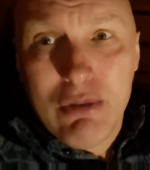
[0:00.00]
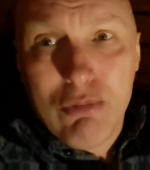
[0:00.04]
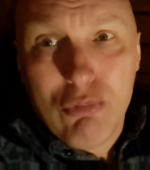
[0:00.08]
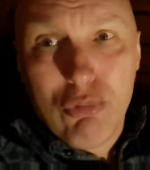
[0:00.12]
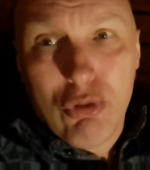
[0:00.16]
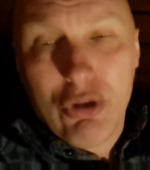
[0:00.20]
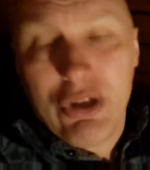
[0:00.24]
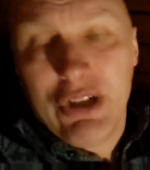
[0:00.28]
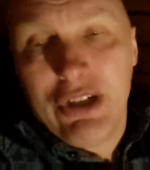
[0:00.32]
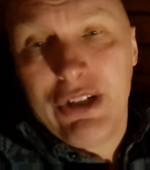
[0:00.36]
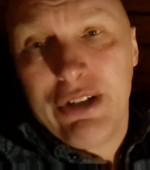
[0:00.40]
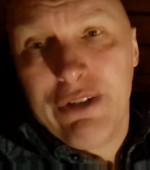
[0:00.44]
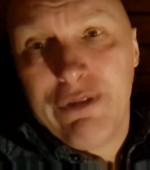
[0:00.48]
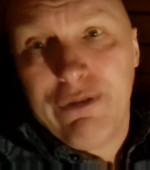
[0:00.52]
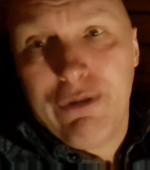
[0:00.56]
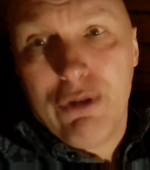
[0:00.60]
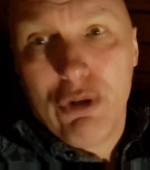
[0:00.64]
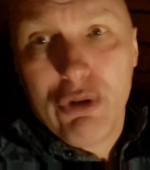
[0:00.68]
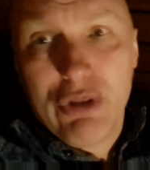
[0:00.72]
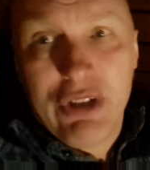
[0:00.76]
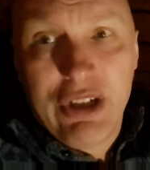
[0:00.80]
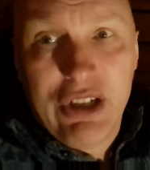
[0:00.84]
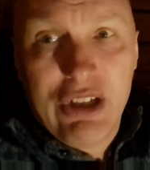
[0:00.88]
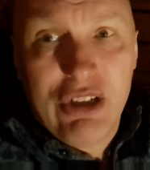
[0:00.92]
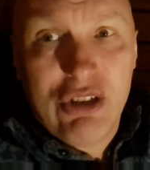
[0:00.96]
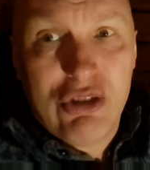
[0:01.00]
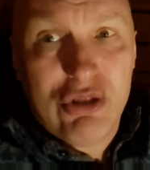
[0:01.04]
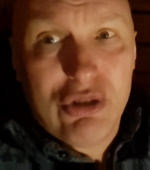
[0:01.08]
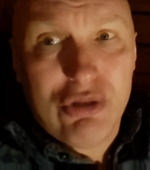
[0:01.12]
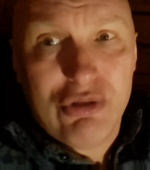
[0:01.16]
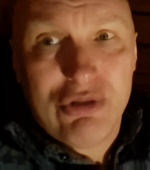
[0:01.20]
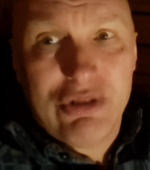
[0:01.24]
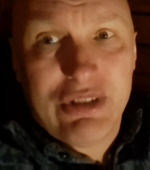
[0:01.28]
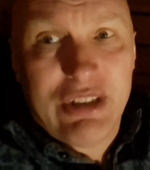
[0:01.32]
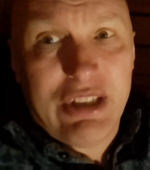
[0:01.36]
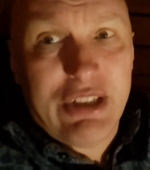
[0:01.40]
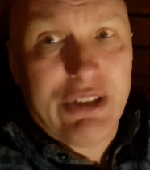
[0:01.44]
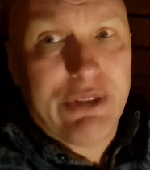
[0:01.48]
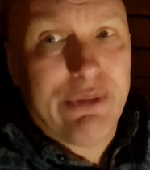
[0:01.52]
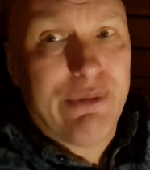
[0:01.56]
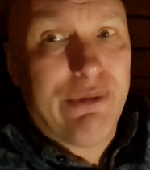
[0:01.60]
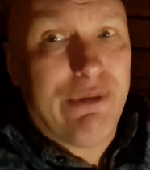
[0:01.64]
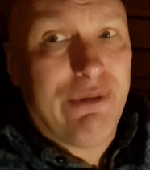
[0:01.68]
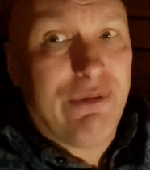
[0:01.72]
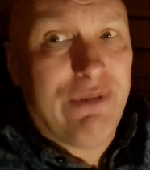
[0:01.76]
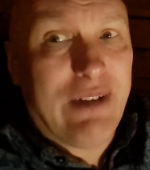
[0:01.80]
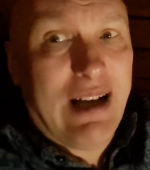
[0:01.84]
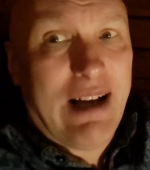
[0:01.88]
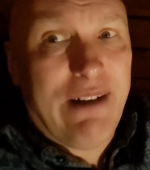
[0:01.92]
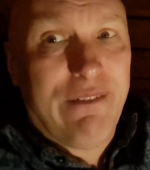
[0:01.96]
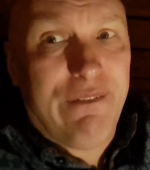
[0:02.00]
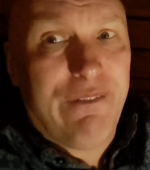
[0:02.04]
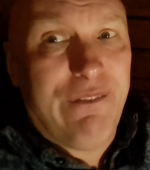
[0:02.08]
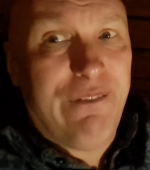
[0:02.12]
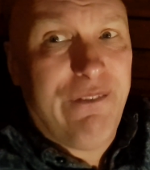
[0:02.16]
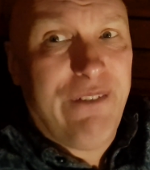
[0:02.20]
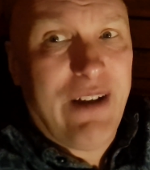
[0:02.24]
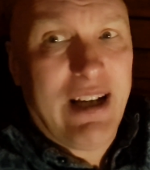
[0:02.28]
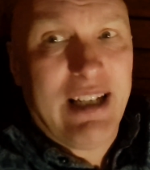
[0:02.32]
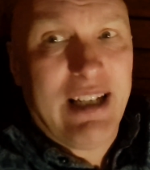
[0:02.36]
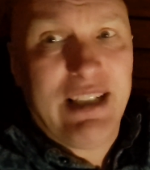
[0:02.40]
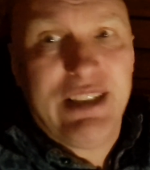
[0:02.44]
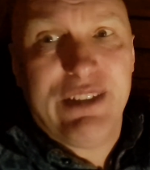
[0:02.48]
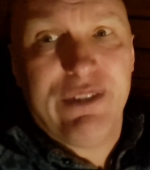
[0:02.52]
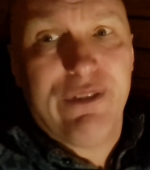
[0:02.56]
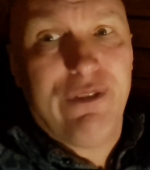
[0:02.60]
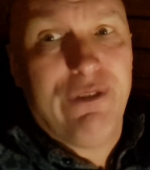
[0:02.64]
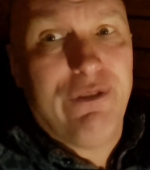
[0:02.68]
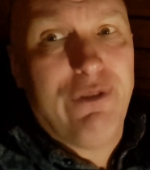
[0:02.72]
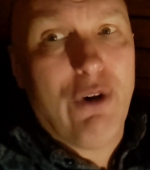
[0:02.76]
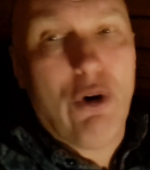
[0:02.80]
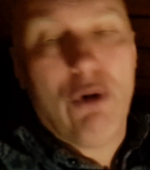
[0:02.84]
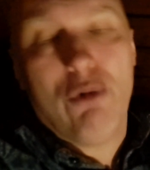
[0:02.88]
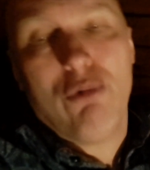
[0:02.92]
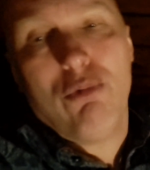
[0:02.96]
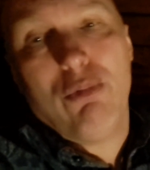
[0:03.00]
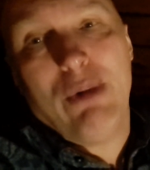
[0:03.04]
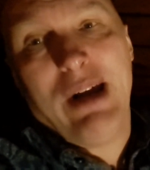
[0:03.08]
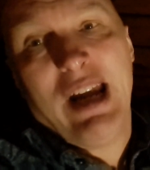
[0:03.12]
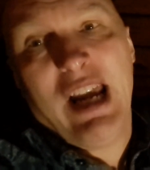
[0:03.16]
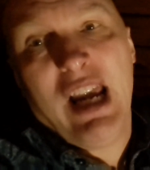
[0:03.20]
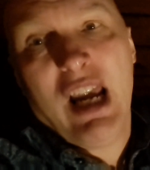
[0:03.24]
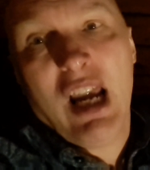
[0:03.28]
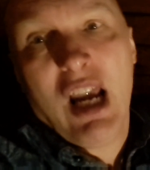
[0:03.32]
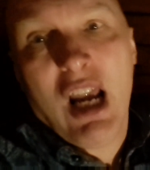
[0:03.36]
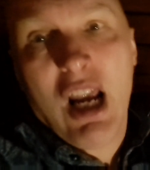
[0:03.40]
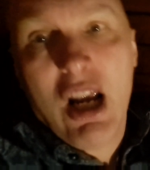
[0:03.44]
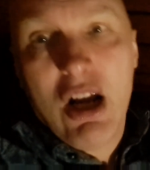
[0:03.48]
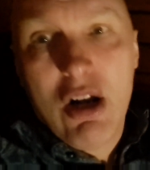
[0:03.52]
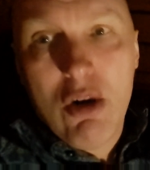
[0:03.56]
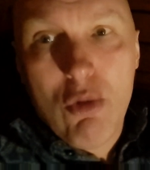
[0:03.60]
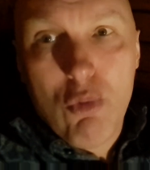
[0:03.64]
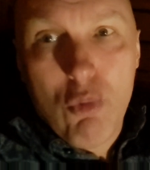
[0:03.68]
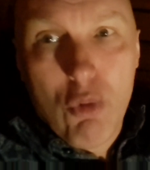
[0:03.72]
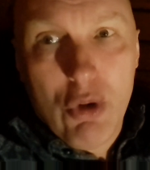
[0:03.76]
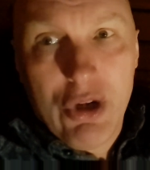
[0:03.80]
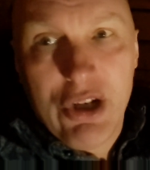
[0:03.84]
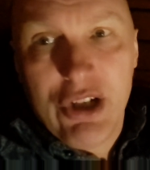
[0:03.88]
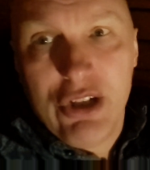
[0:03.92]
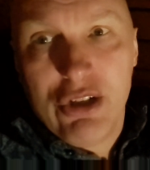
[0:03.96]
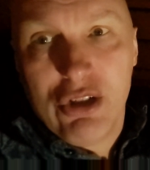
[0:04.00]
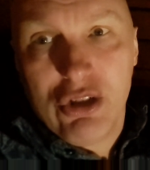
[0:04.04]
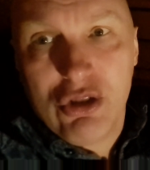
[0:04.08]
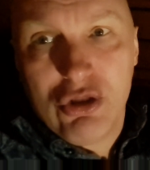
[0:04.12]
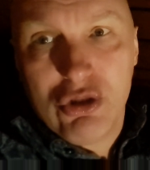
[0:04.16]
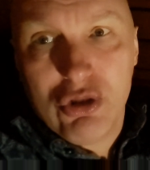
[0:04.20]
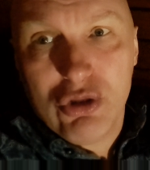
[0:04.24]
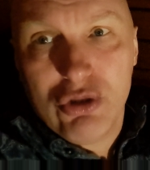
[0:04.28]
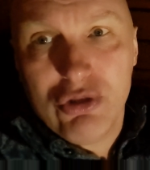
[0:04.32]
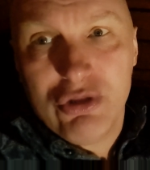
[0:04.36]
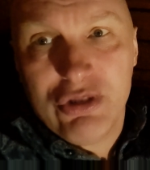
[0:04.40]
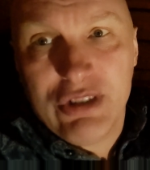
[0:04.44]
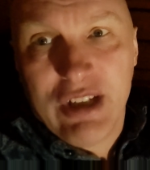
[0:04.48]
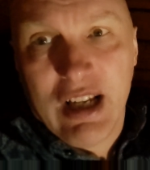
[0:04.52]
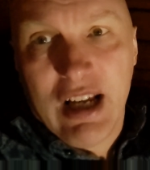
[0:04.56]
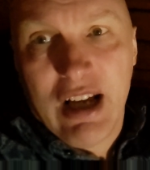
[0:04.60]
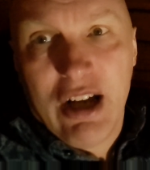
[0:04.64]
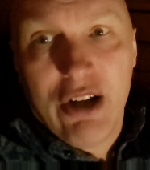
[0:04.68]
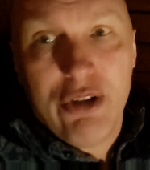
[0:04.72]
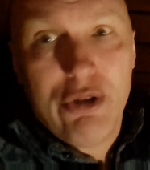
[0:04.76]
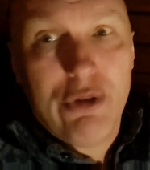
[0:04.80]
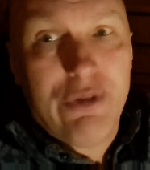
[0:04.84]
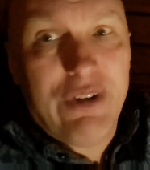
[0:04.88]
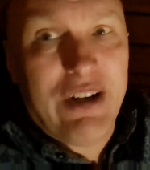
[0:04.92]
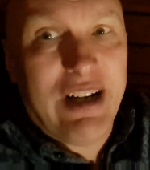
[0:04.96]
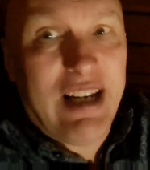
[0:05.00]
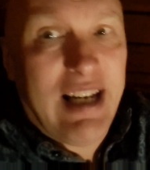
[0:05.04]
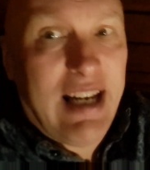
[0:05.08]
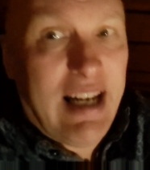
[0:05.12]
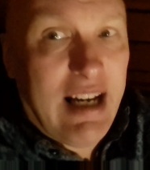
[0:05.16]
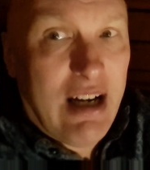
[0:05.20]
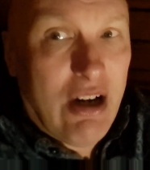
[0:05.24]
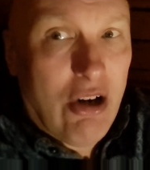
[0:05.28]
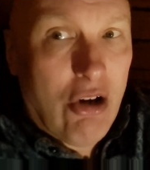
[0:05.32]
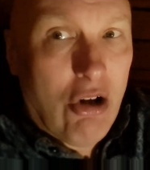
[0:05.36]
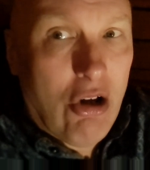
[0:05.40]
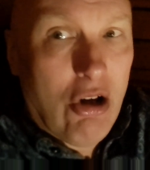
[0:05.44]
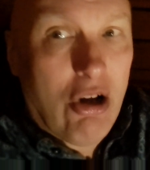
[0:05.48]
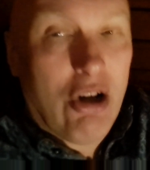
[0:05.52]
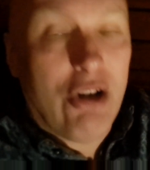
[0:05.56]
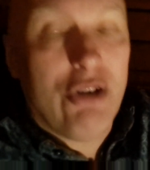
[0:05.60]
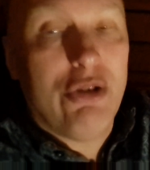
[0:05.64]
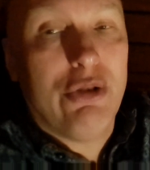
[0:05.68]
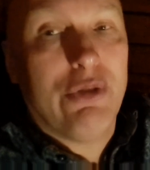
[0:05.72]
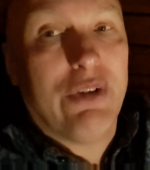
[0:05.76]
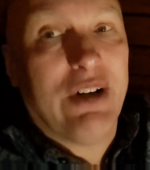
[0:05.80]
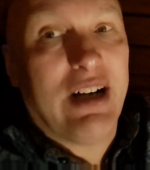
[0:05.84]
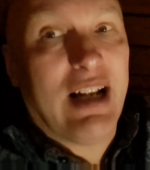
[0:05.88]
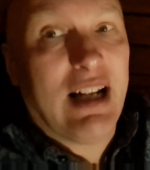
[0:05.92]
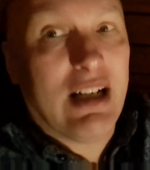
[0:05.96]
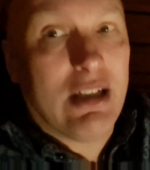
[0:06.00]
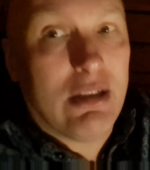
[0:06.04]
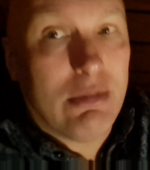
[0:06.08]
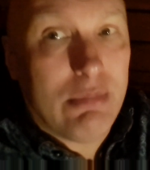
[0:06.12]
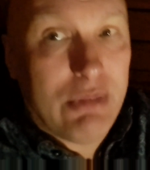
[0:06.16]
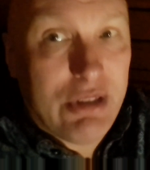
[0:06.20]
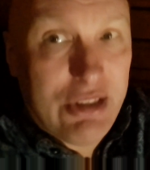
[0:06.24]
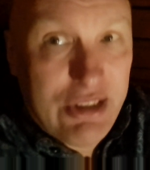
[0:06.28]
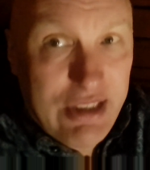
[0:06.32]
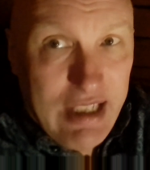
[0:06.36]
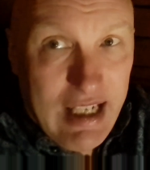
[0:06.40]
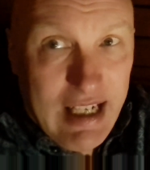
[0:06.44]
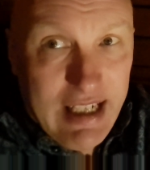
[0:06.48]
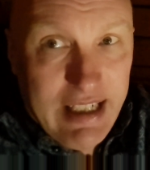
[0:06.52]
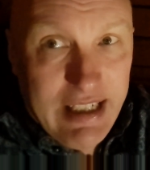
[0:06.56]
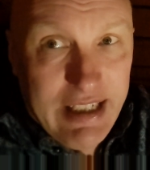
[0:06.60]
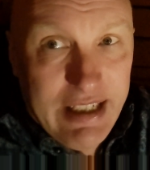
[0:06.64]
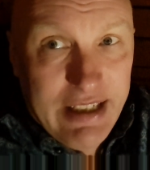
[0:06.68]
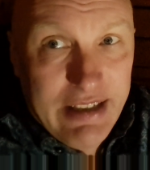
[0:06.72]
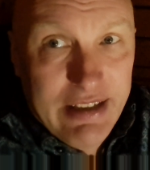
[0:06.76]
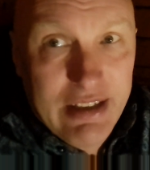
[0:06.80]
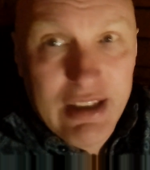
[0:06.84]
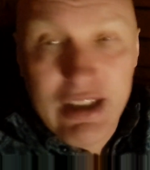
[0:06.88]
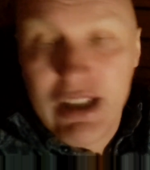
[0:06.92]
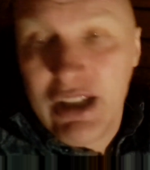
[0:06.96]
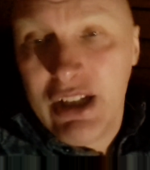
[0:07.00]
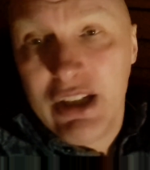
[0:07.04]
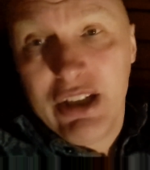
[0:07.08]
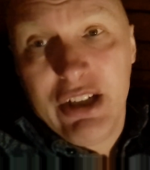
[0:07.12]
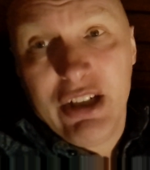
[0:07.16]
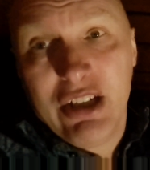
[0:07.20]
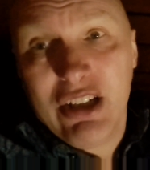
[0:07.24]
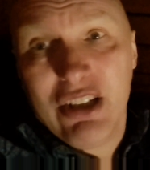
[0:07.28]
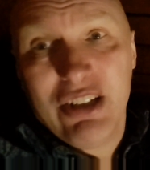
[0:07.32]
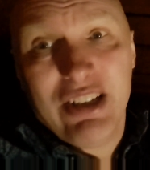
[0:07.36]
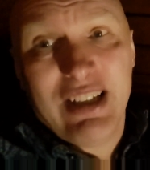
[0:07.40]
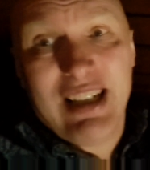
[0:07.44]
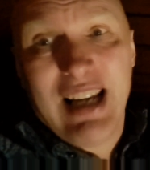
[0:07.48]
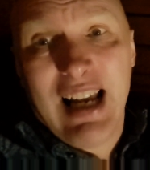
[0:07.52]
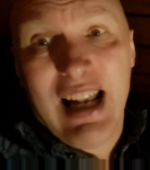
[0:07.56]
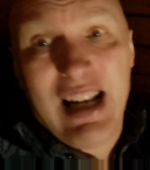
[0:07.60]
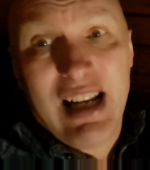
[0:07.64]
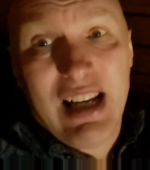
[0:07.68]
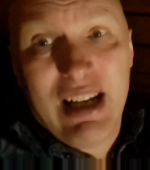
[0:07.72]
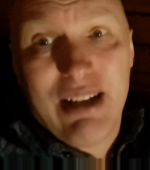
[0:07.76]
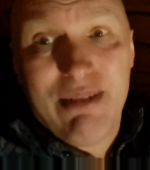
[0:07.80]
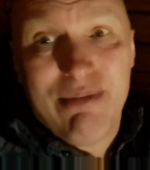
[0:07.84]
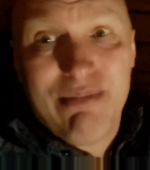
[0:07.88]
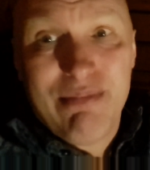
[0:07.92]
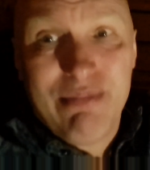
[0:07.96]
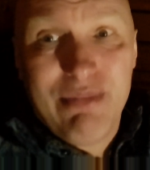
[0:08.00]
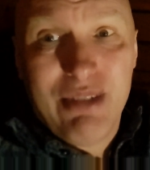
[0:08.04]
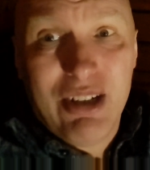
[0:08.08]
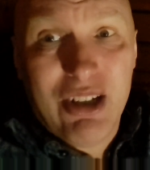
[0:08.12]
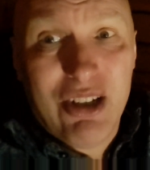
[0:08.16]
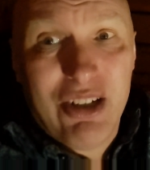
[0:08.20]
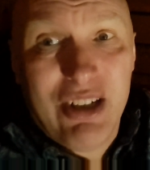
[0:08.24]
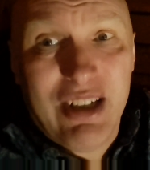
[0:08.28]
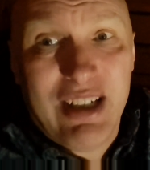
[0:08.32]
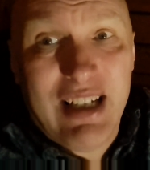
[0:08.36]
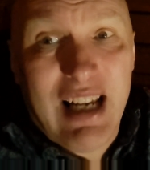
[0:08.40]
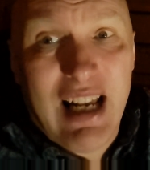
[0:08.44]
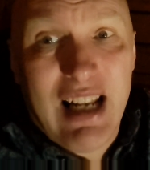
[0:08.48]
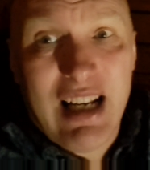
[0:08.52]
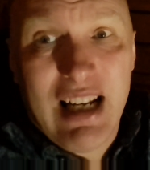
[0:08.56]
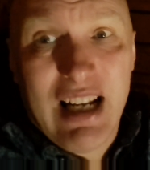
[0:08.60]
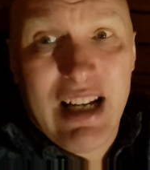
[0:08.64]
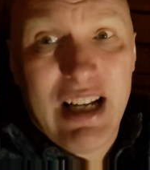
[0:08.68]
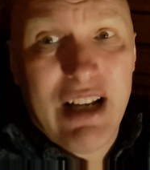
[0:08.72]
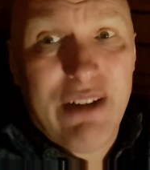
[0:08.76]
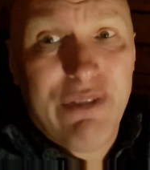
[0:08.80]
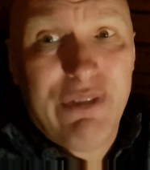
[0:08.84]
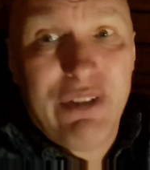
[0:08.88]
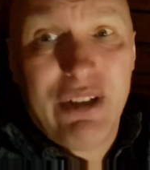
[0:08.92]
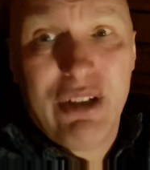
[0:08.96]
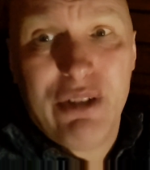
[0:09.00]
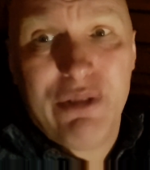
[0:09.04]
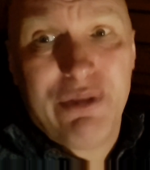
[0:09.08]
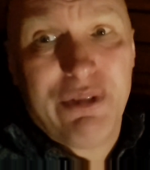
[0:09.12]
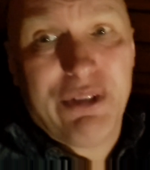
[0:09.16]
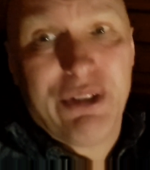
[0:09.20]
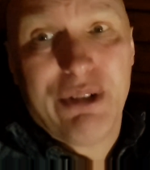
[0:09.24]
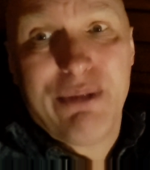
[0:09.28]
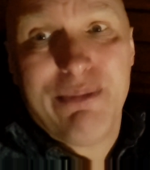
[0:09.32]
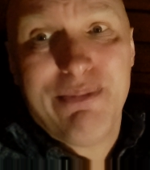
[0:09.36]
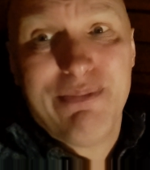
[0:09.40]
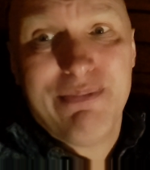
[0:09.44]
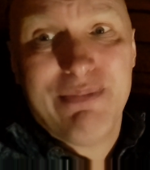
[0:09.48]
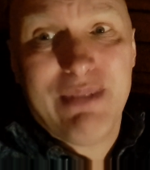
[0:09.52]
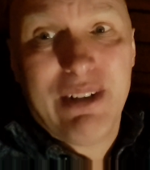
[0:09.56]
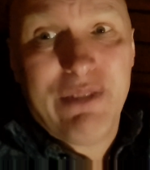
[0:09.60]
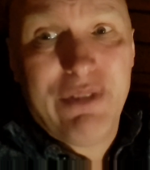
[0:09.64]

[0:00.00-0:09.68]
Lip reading: running the fucking country, some fat-faced fuckwit running the country, another Hitler, another Adam Hussein, you're going to get it, and I feel for him.